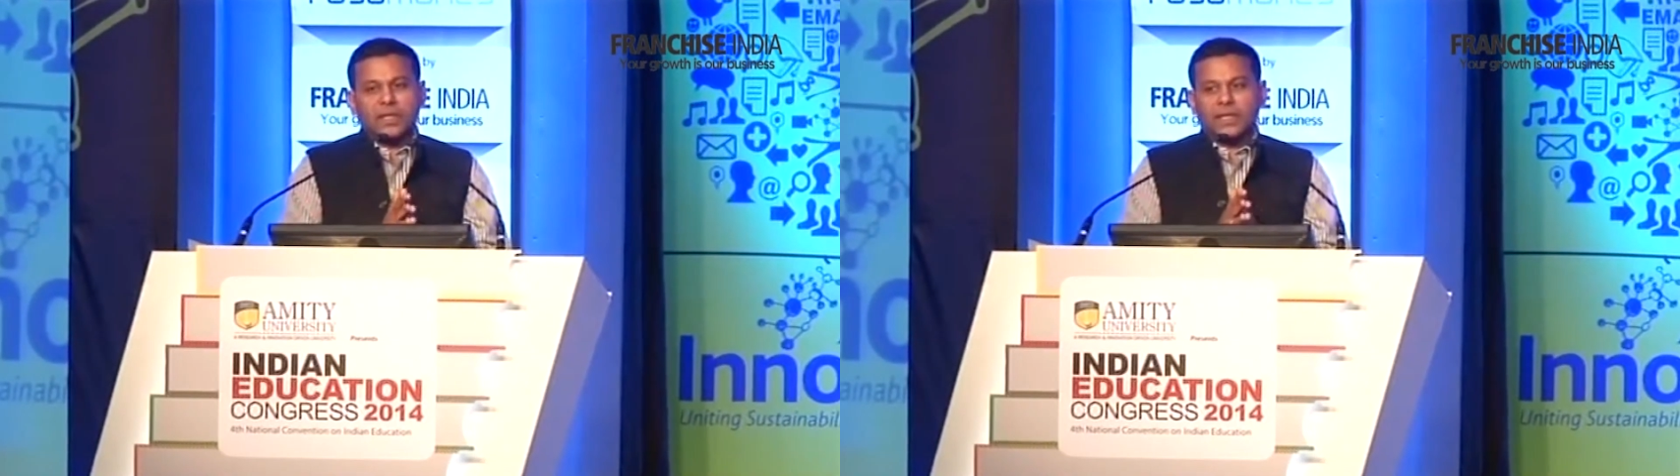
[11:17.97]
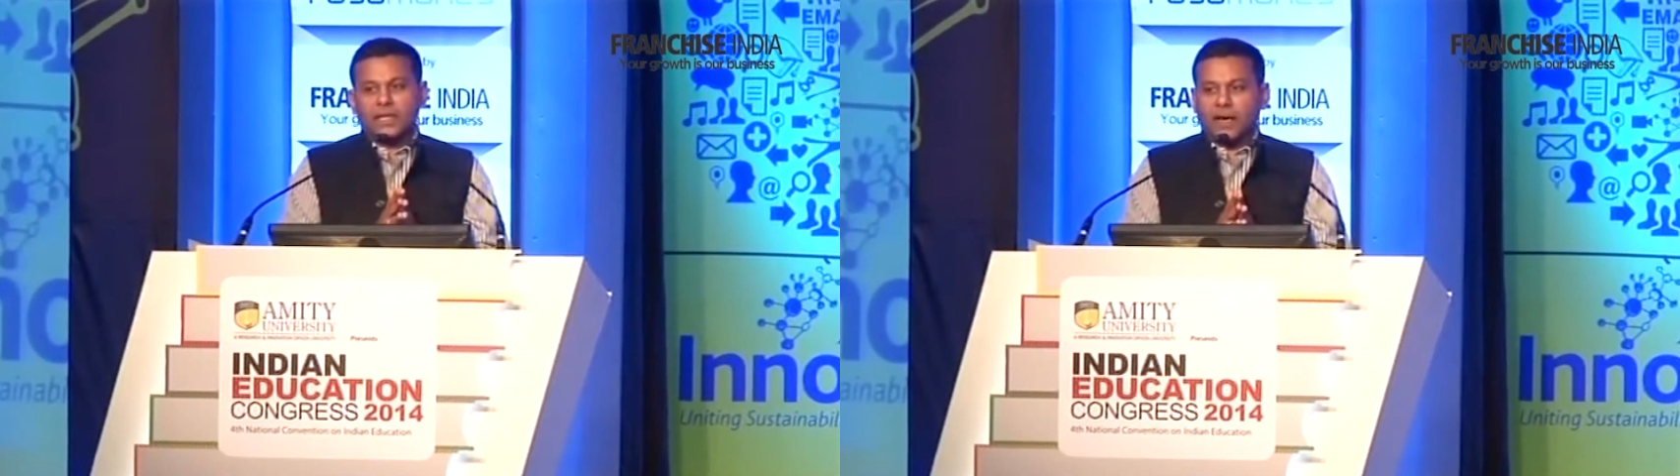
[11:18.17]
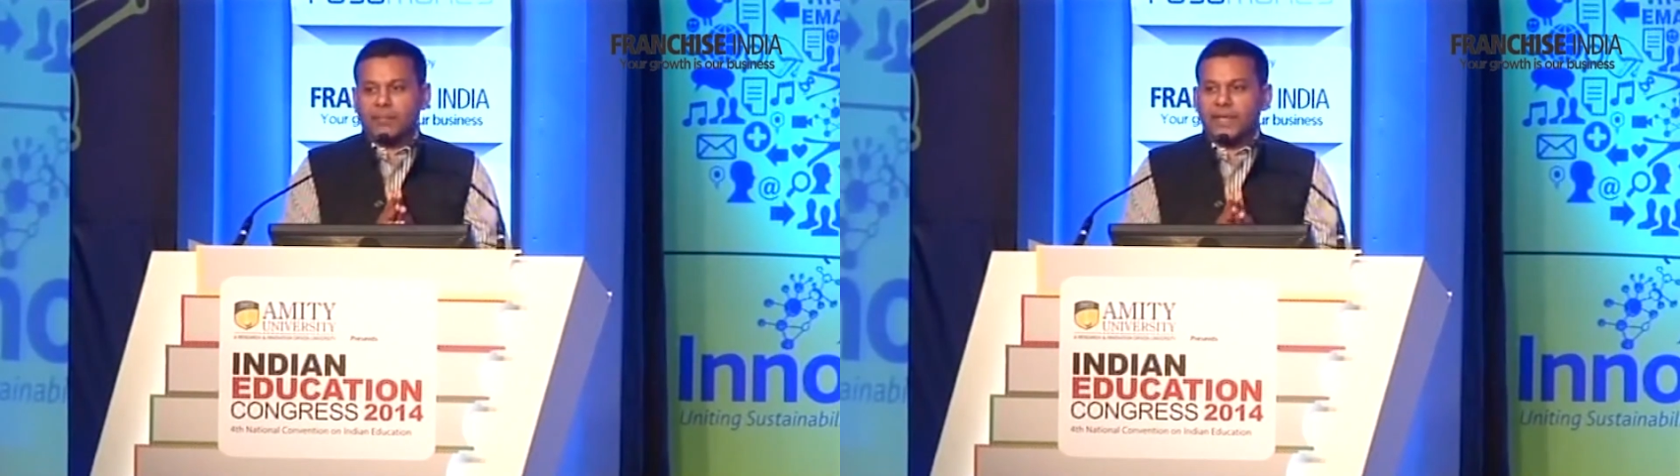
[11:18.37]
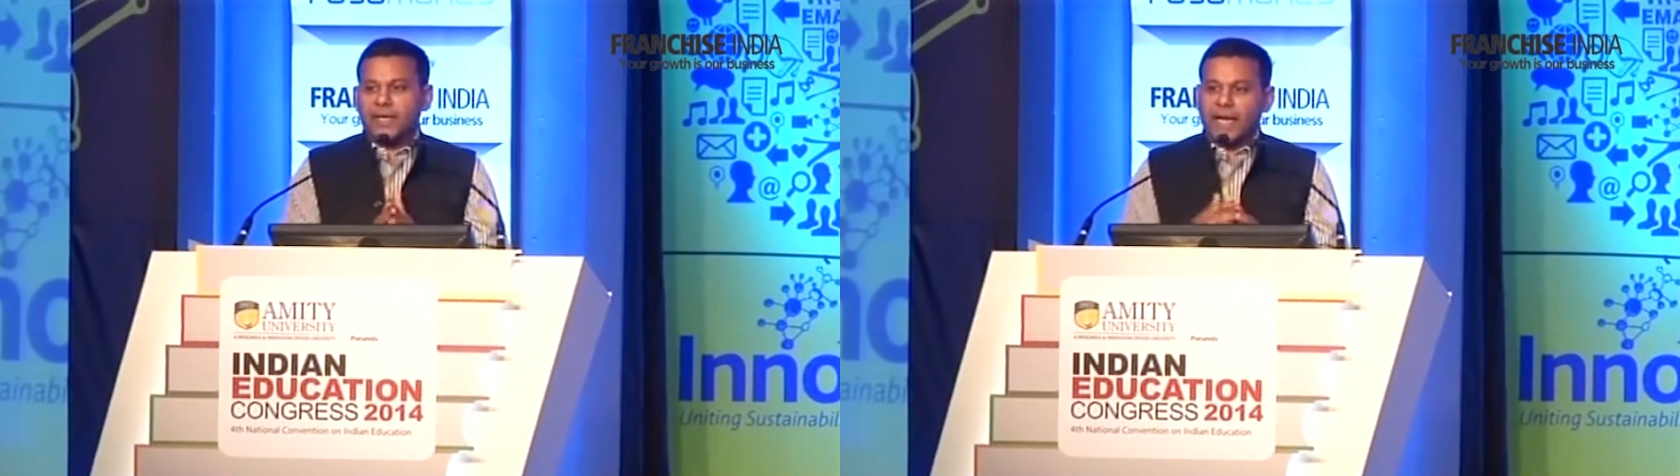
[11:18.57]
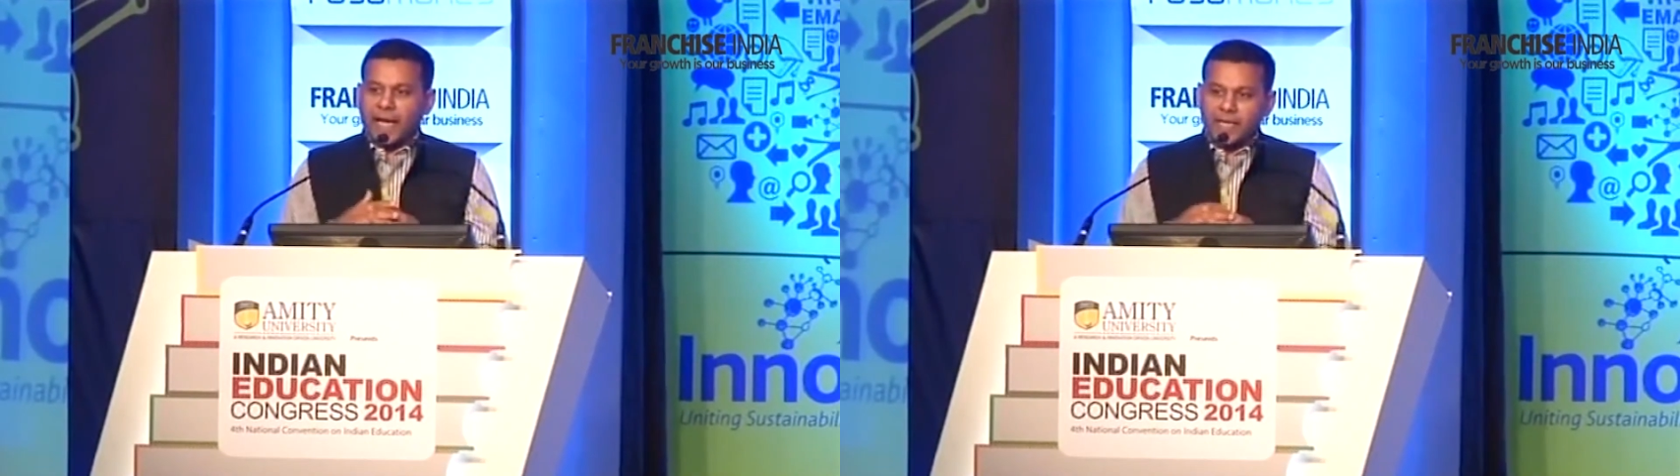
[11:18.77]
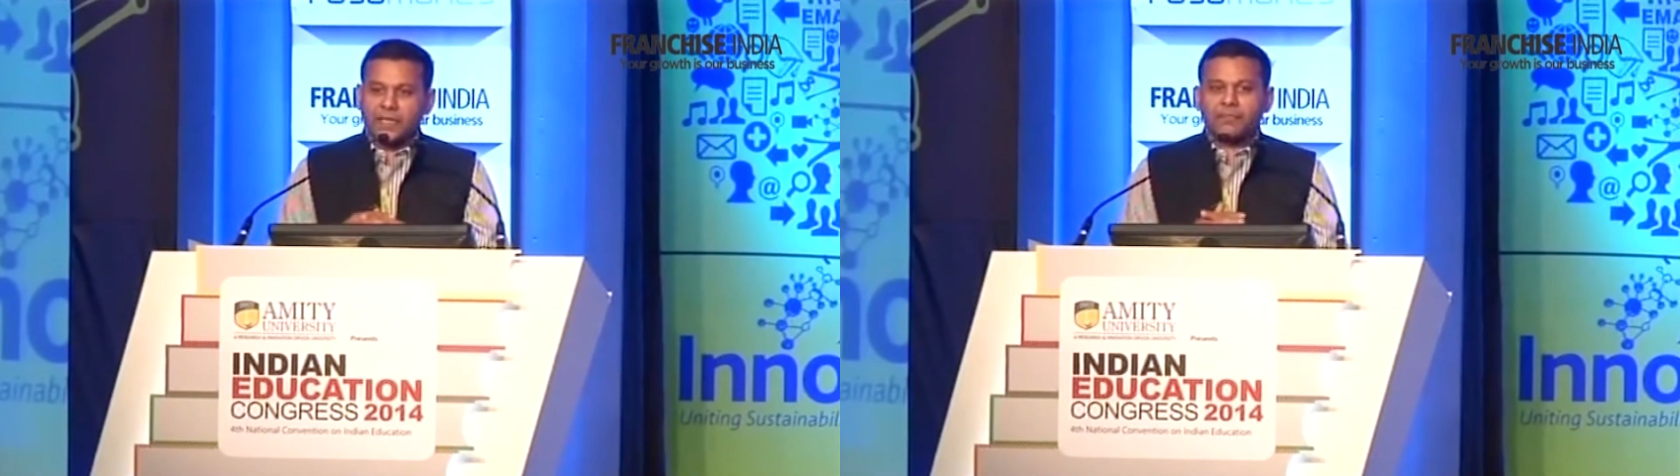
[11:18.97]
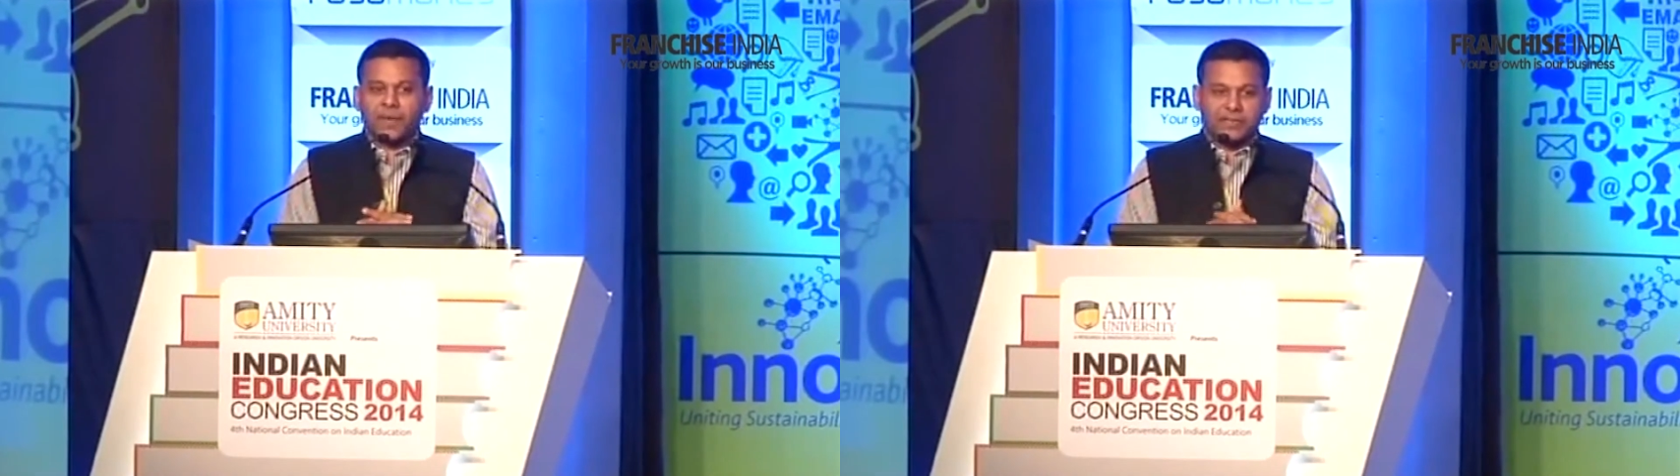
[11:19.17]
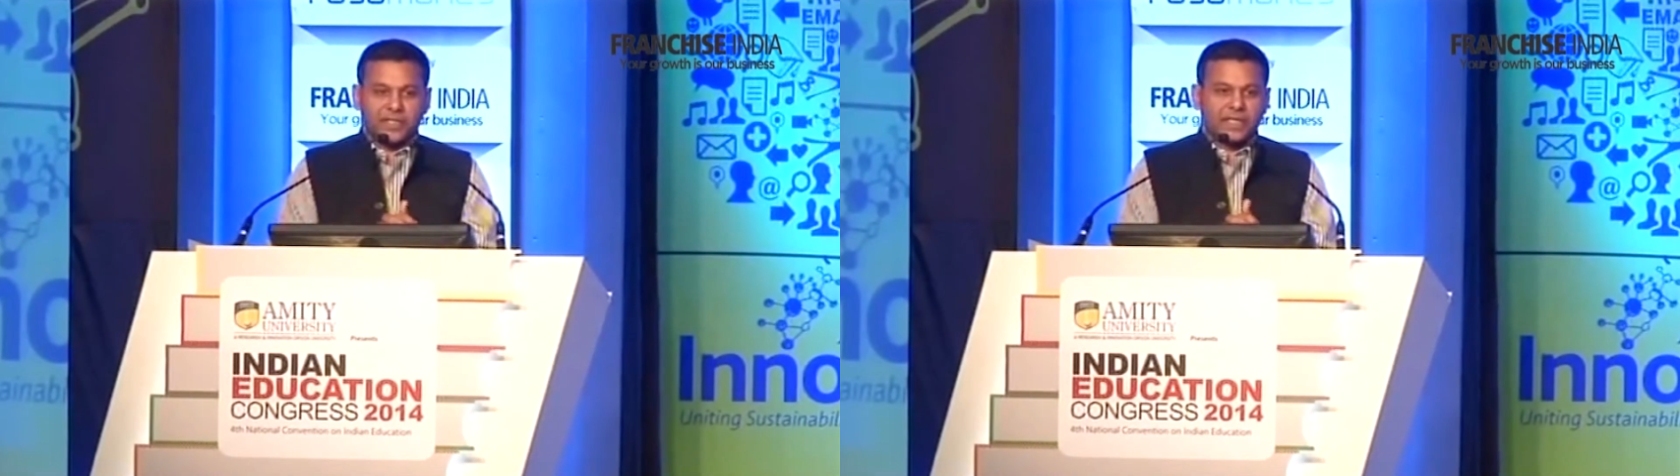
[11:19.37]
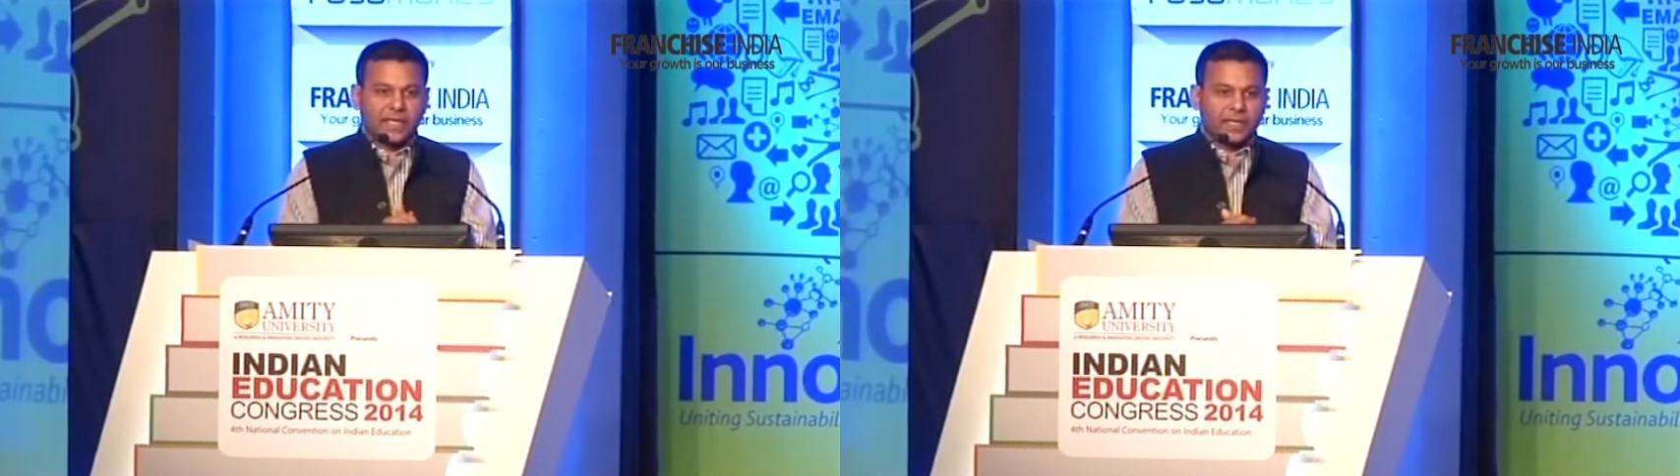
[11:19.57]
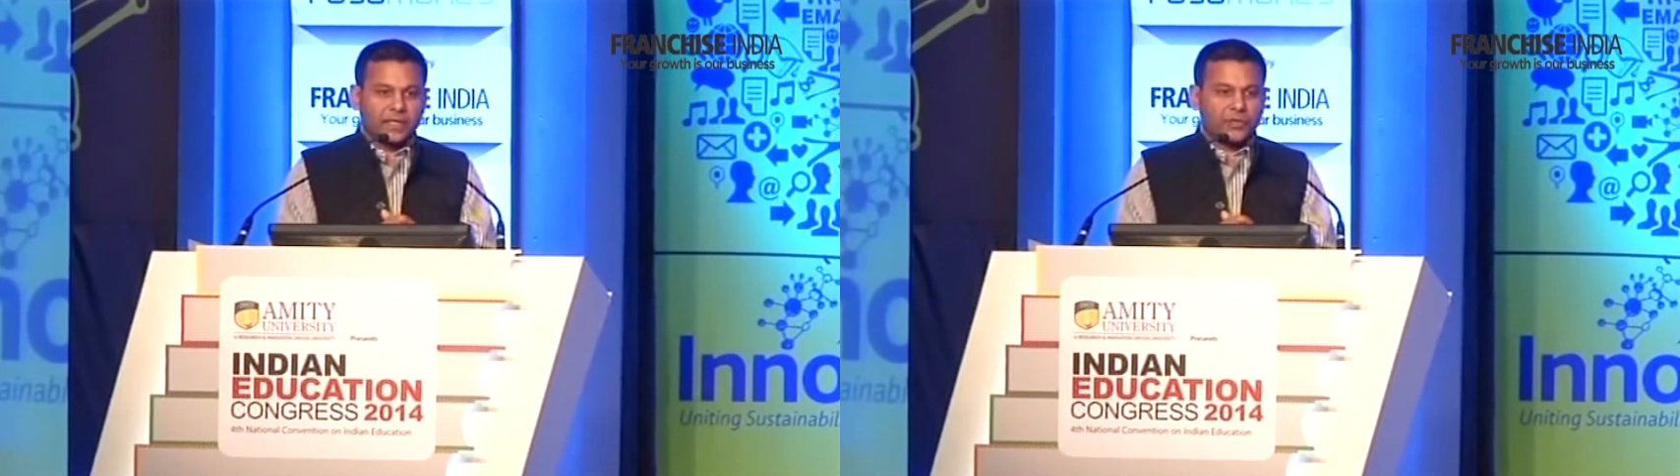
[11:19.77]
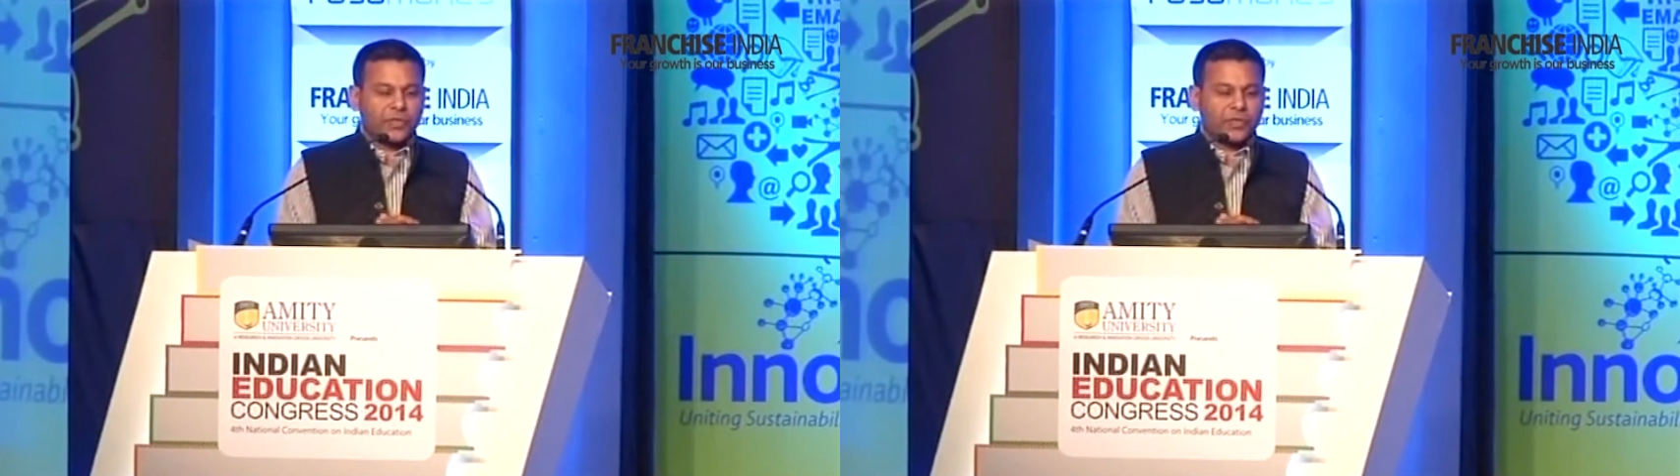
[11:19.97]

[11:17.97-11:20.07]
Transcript: in the government and in the private sector.